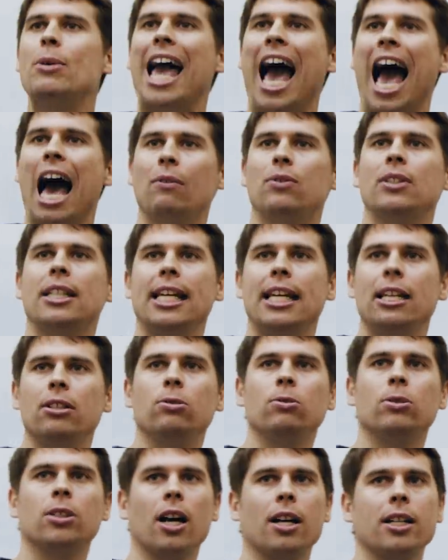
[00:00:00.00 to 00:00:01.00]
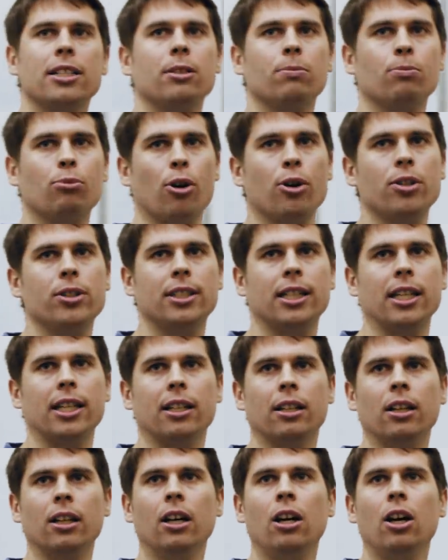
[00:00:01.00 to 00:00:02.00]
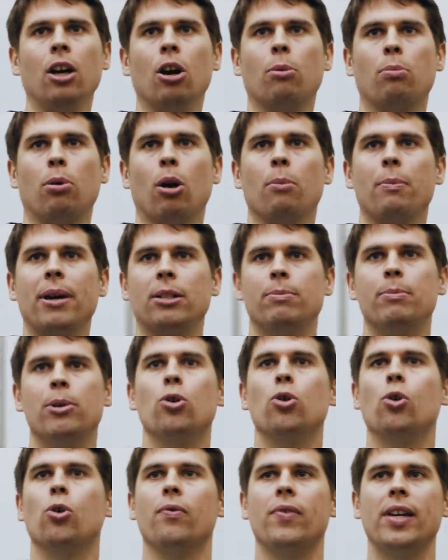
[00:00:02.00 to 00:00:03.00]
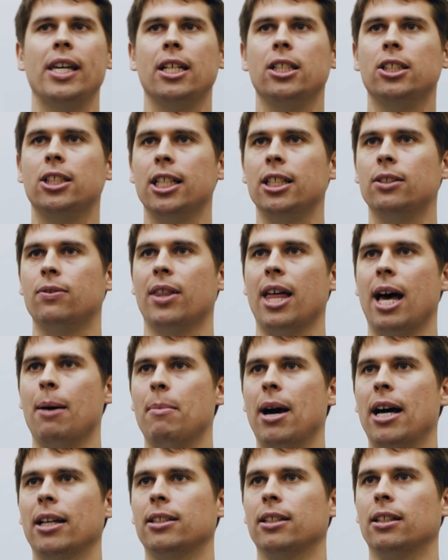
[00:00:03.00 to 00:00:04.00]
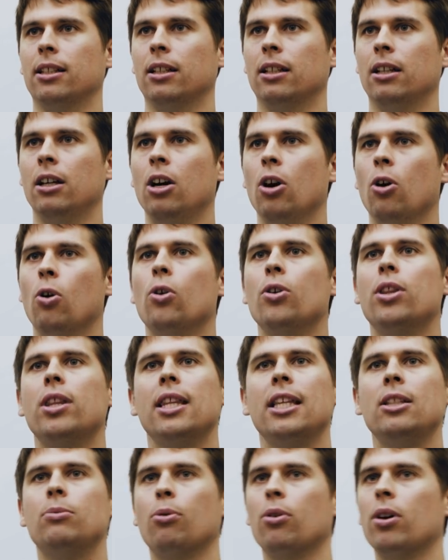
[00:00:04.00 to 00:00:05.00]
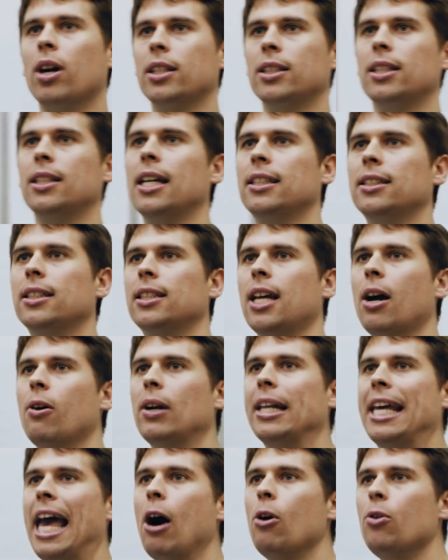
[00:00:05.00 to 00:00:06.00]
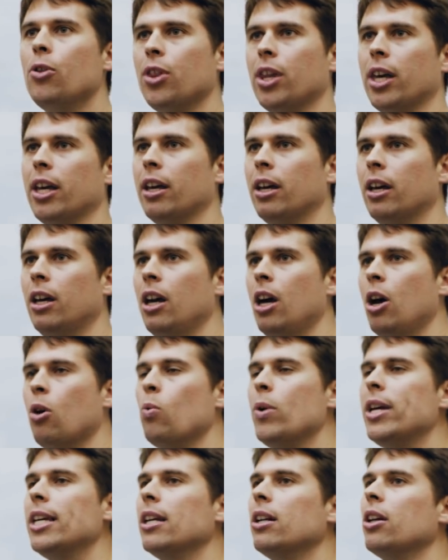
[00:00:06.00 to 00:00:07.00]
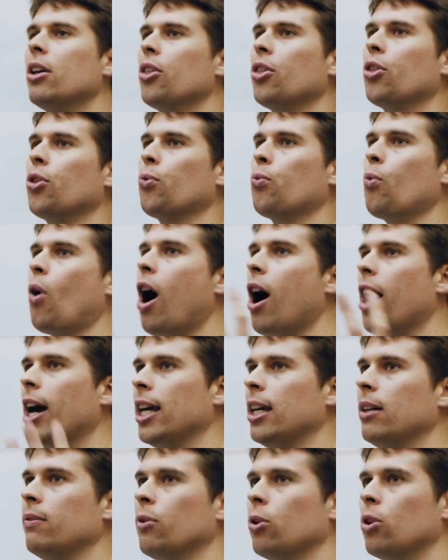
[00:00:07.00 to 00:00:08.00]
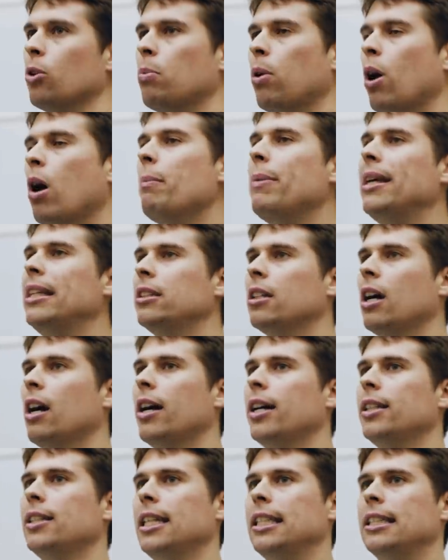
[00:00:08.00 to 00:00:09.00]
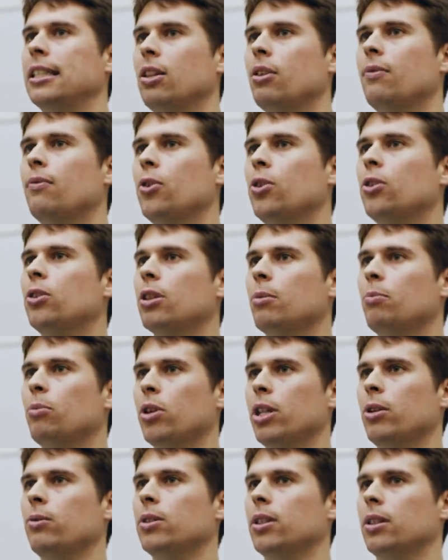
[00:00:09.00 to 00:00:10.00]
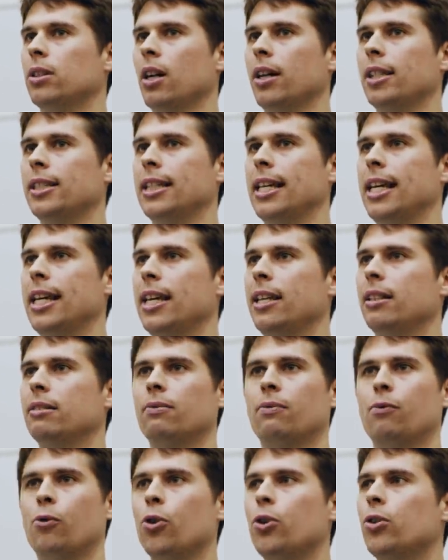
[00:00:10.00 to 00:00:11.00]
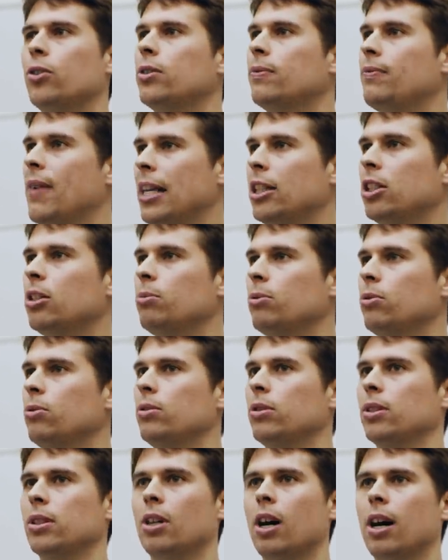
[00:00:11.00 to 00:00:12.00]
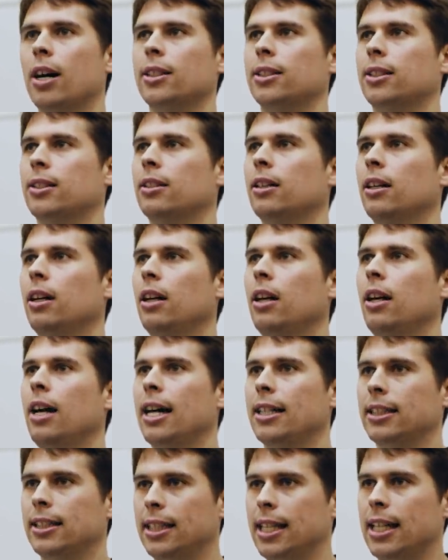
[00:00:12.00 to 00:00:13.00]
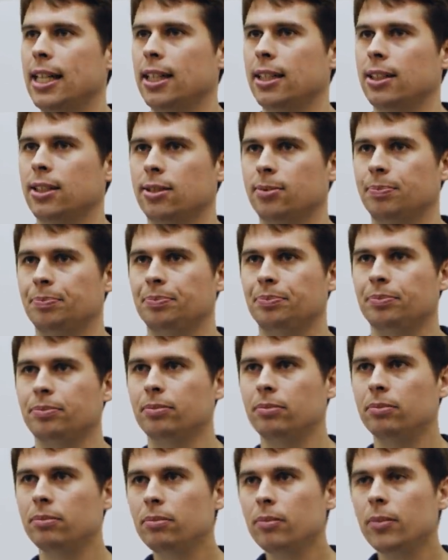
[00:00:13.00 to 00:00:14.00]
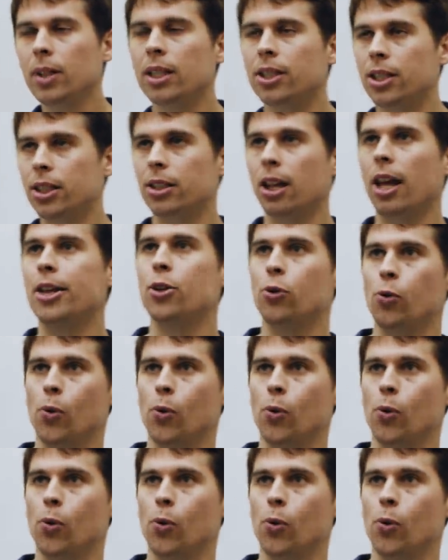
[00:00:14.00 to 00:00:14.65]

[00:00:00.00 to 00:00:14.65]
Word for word: we have to eat alternative protein, plant-based milk or vegan cheese for that matter, or that these products are necessarily healthy. We can thrive on a plant-based diet eating the foods our body was designed to eat, fruits, vegetables, nuts, and seeds. Just like